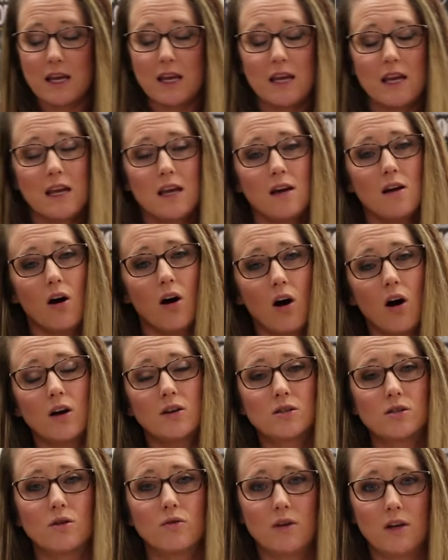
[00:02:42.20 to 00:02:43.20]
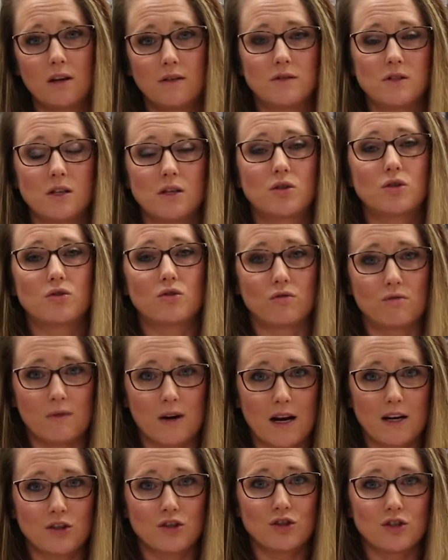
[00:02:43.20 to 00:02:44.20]
He also gives us
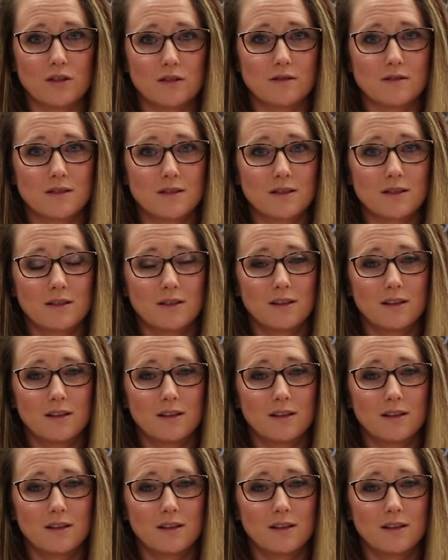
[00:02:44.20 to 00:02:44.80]
directions.